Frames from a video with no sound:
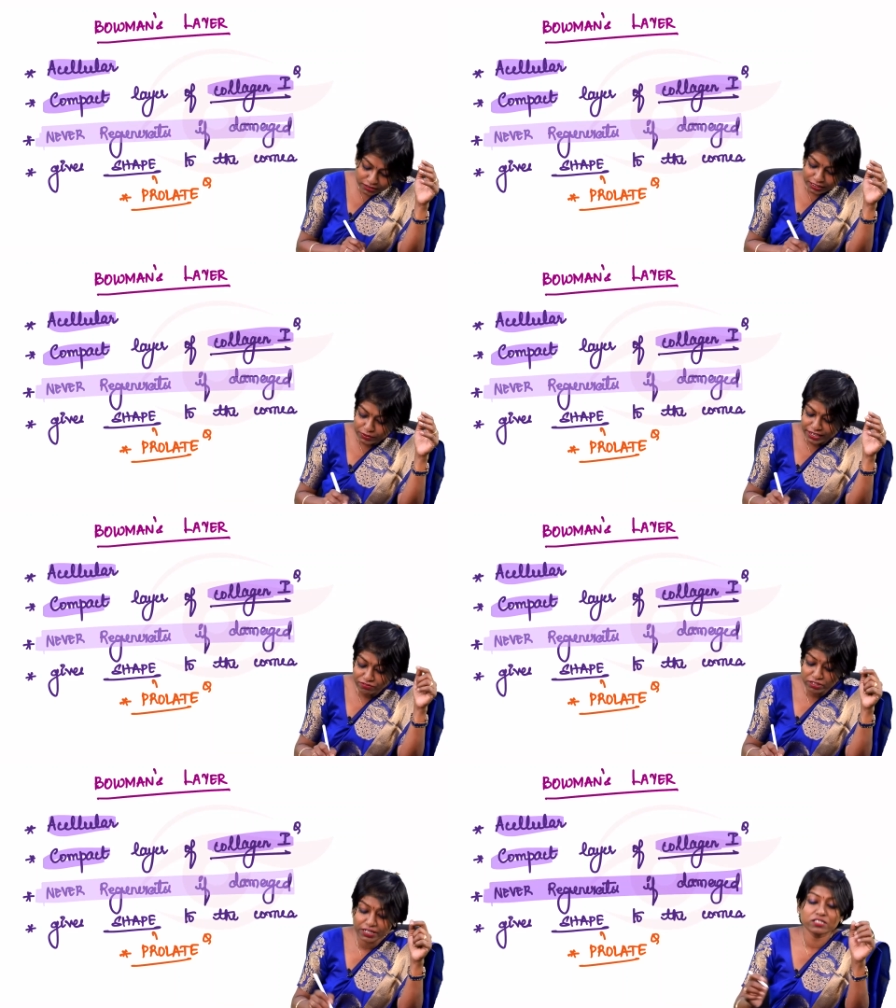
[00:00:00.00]
layer that will
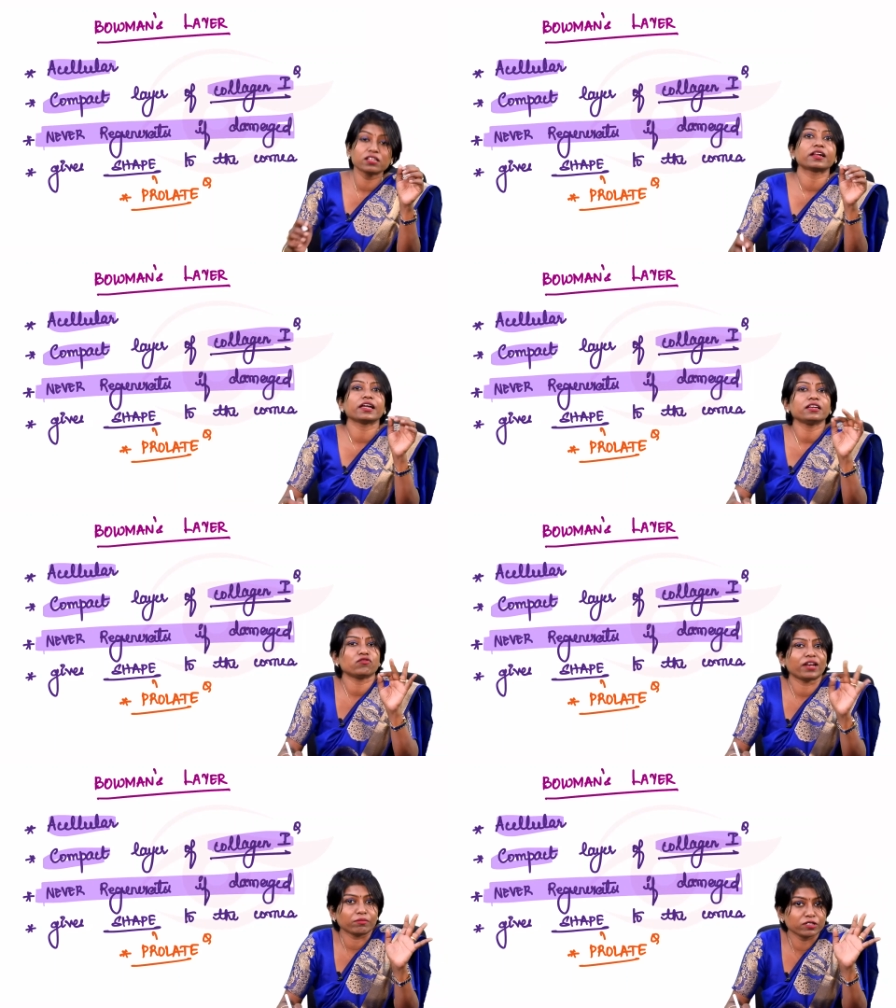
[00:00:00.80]
never regenerate
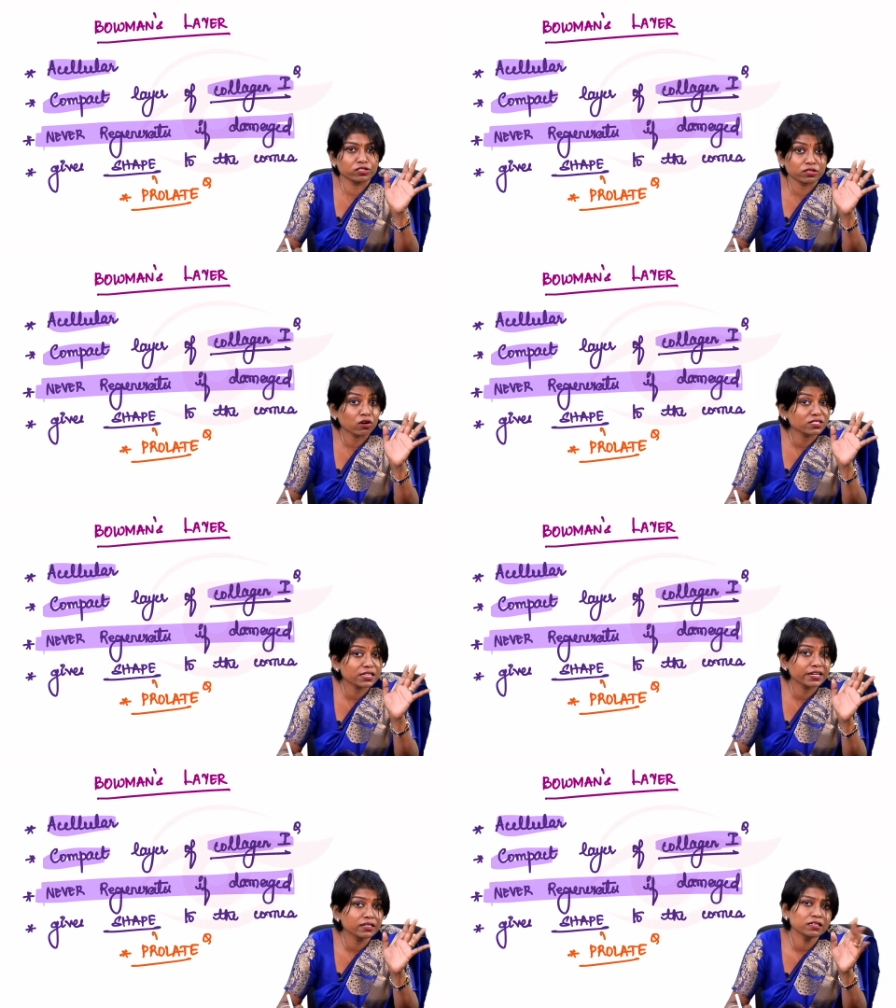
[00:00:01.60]
if damaged.
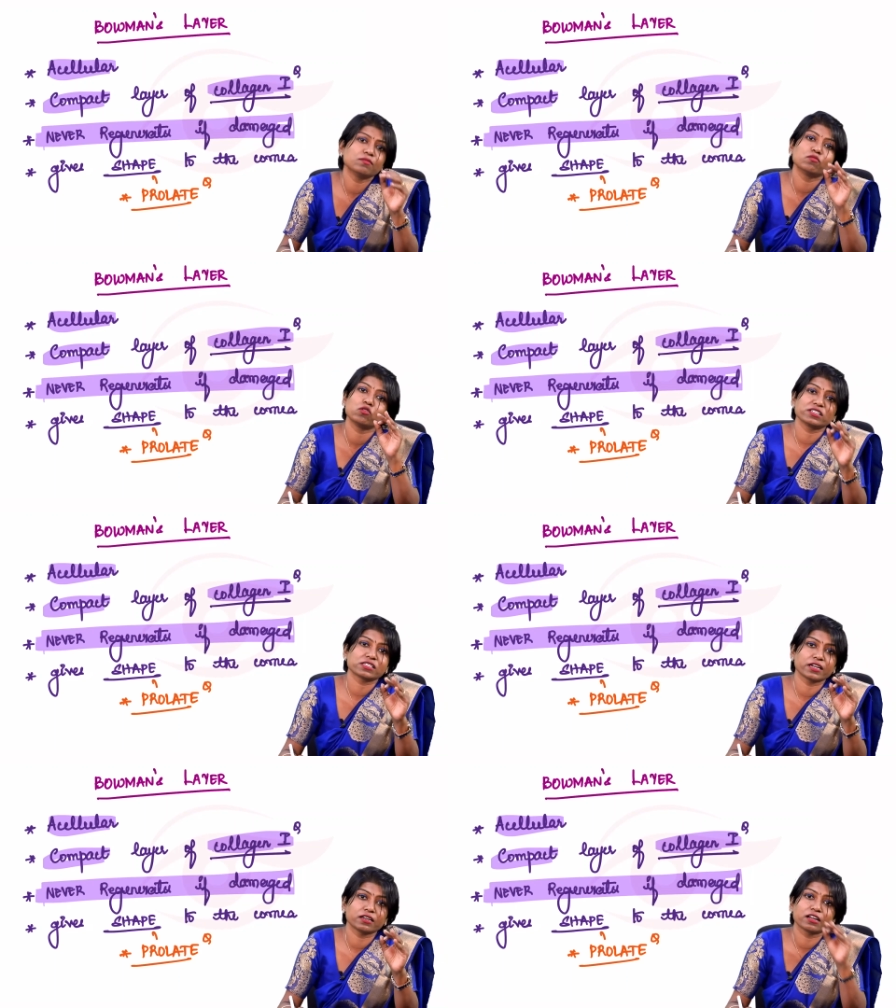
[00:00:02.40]
Consular layer,
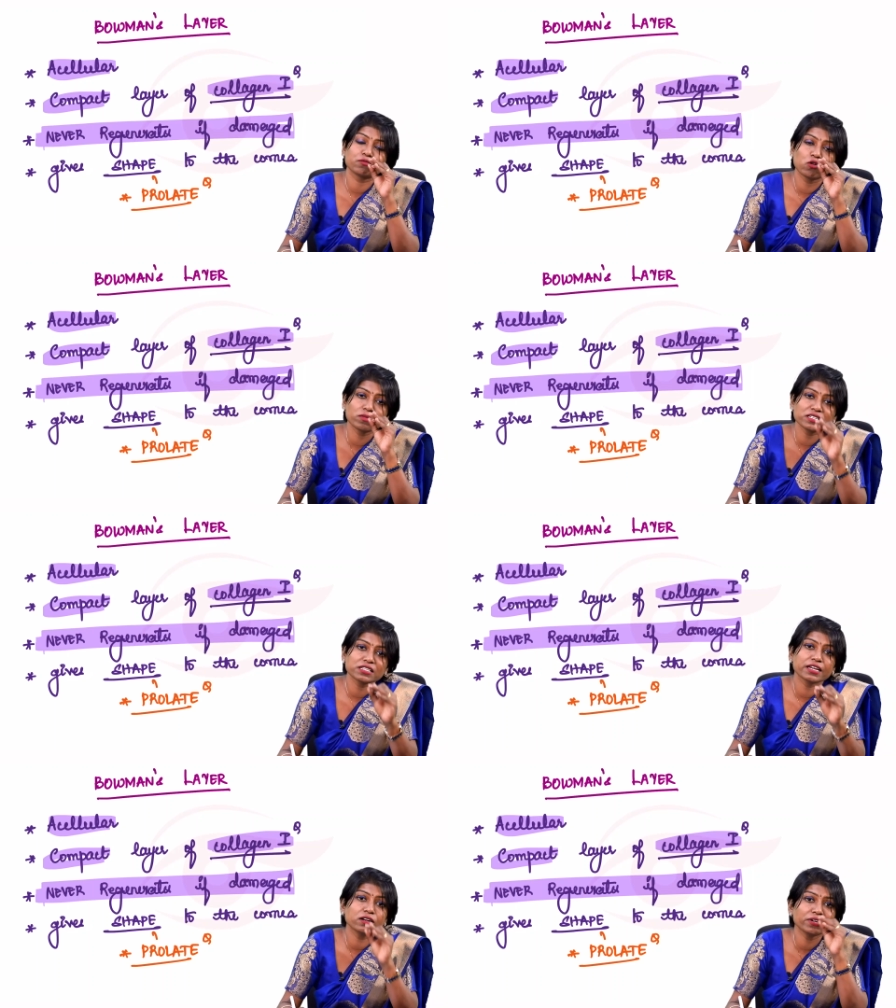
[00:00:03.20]
Bowman's layer.
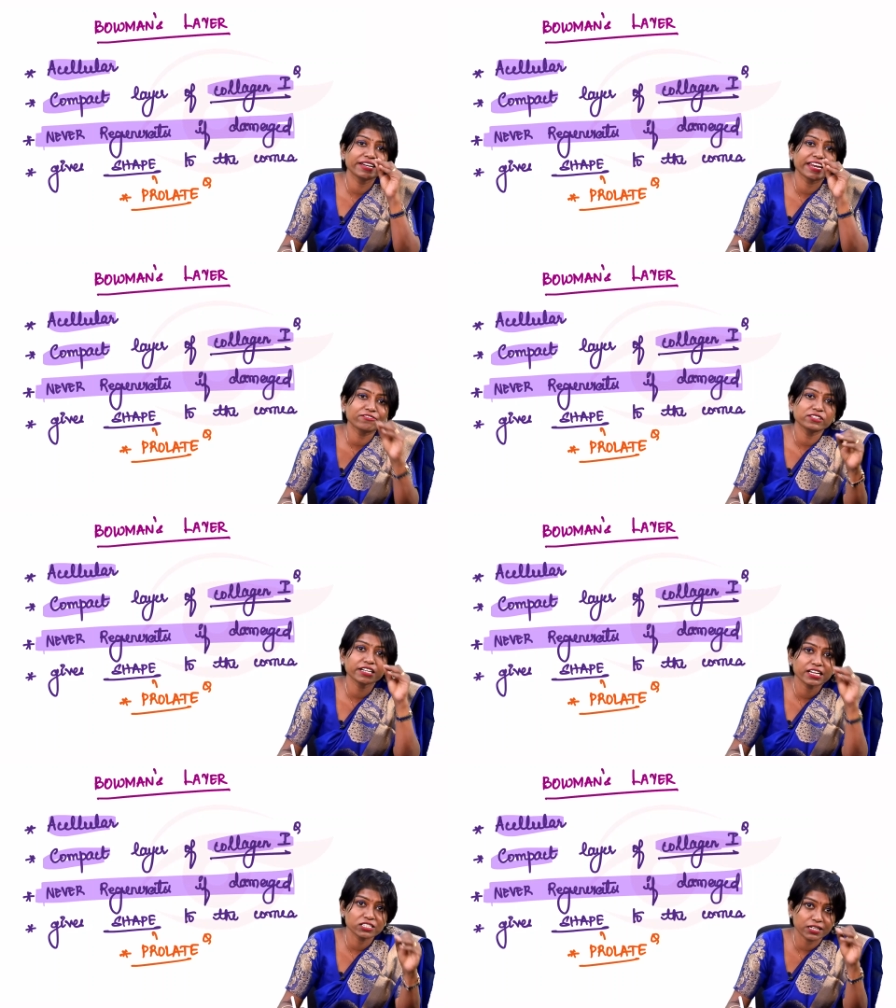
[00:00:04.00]
Bowman's layer will
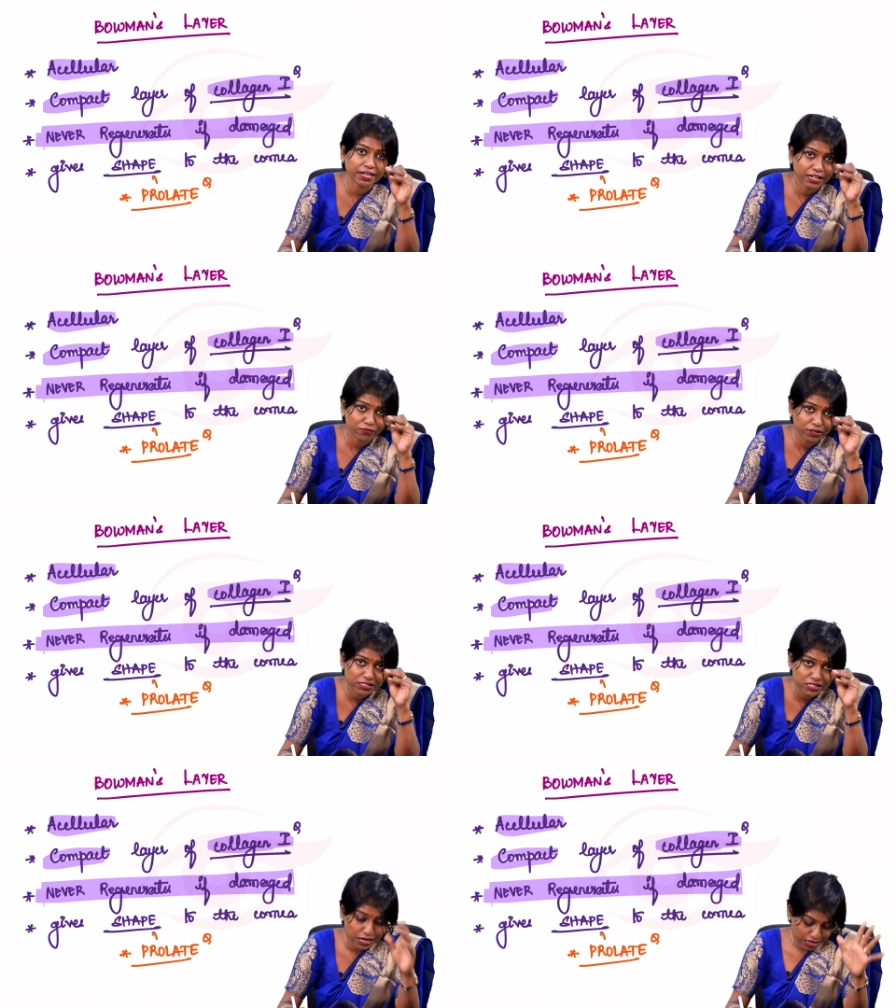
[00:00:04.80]
never regenerate if it
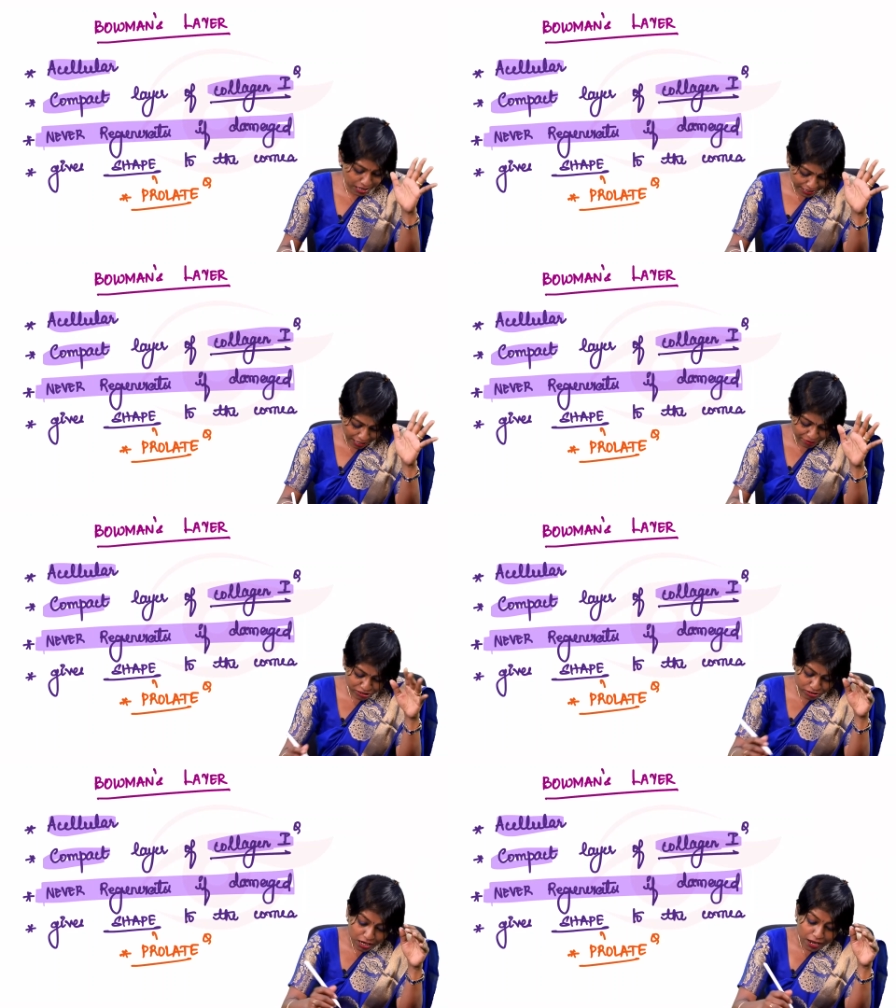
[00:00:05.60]
is
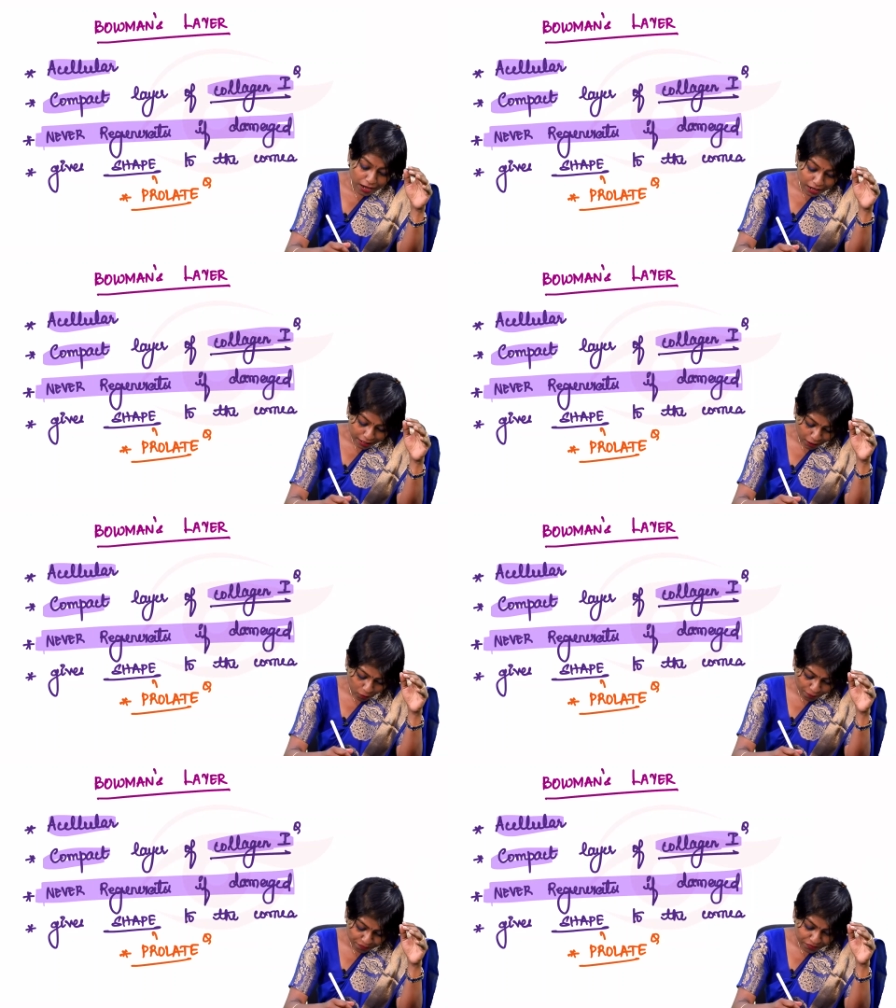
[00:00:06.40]
damaged.
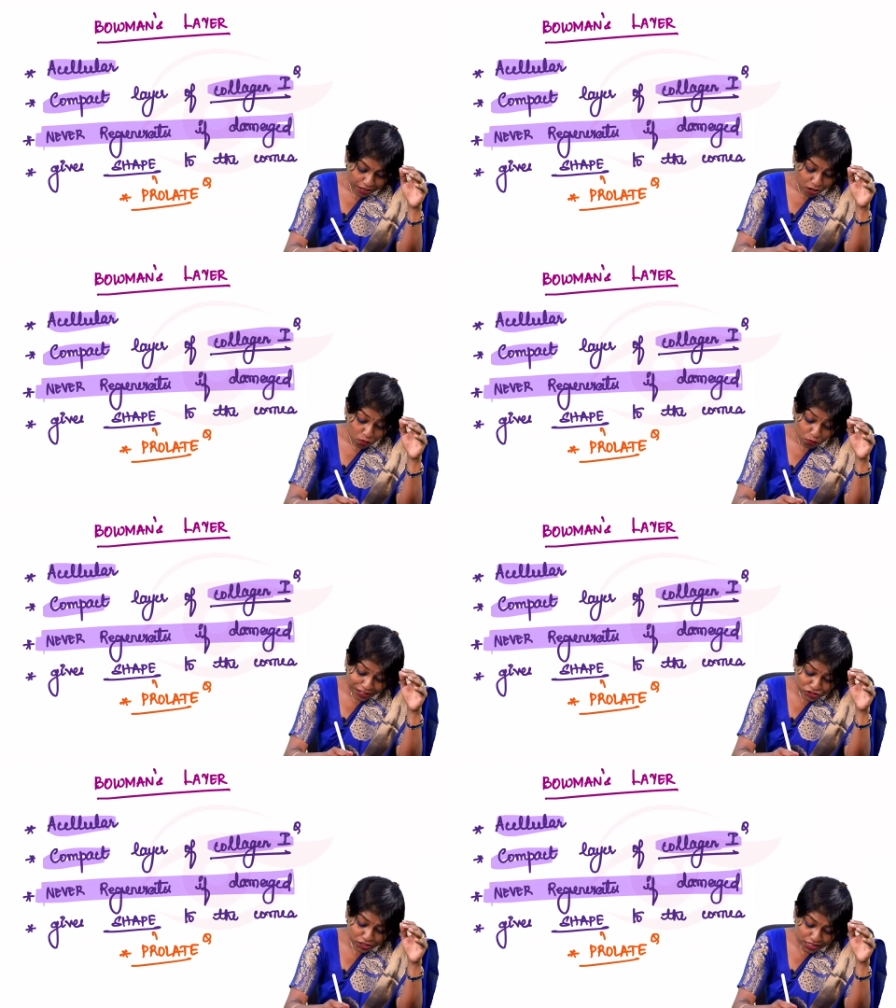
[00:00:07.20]
Now, which